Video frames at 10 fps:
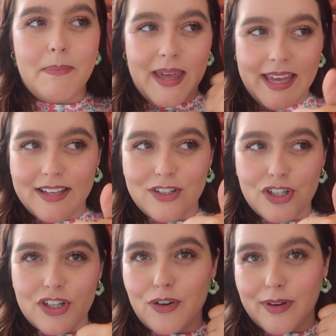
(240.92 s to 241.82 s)

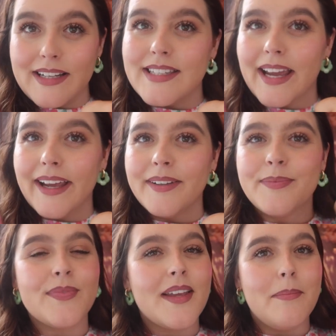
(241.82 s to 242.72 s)
peach green tea
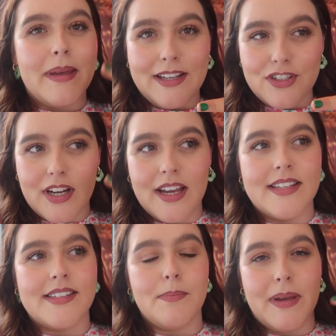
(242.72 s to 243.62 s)

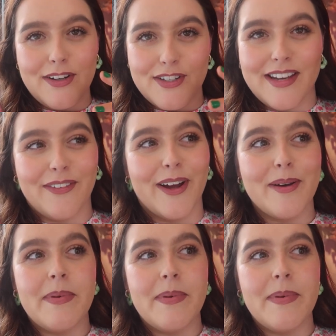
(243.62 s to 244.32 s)
peaches, peach syrup,